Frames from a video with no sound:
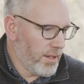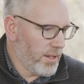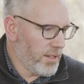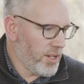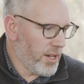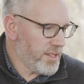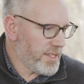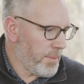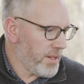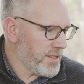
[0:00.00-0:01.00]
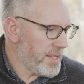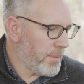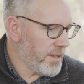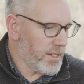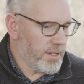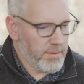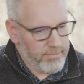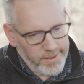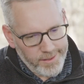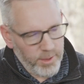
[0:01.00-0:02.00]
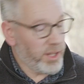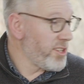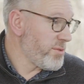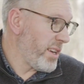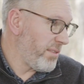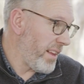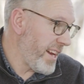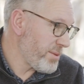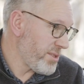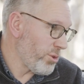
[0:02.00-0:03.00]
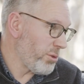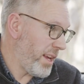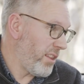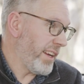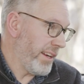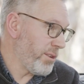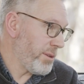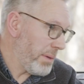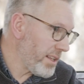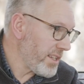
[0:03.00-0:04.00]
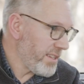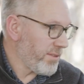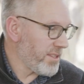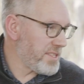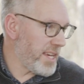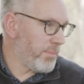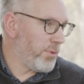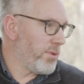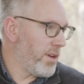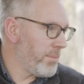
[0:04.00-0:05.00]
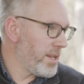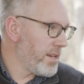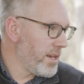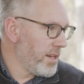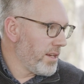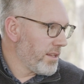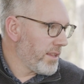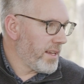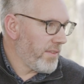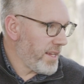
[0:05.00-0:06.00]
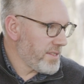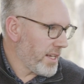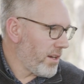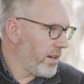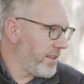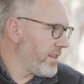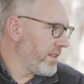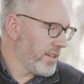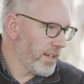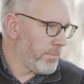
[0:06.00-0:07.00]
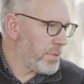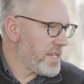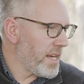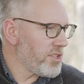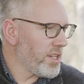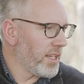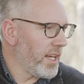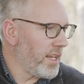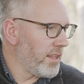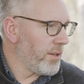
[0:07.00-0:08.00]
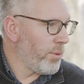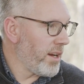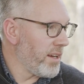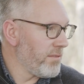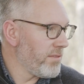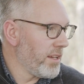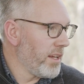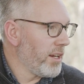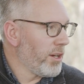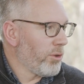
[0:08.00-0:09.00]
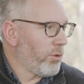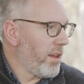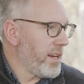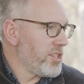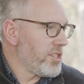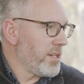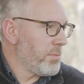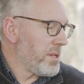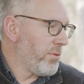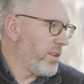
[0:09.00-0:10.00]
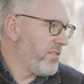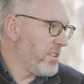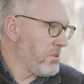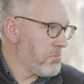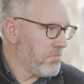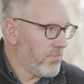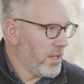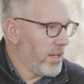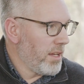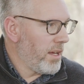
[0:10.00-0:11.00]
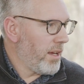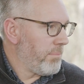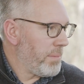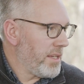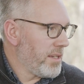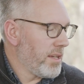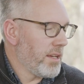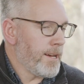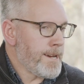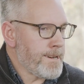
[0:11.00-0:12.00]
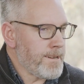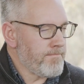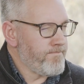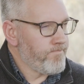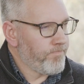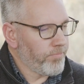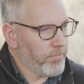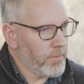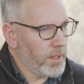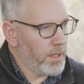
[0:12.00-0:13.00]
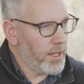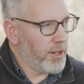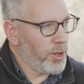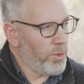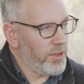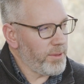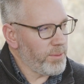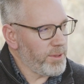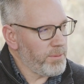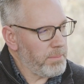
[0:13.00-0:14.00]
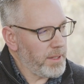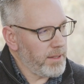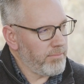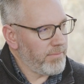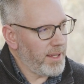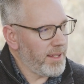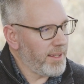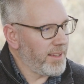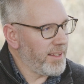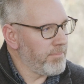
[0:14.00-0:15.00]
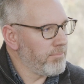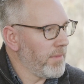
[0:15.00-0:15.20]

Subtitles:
of the those red flags we talked about, like irritability, for example. I mean, that's the kind of thing that can potentially get in the way of relationships. If we feel a bit, I don't know what the word would be, a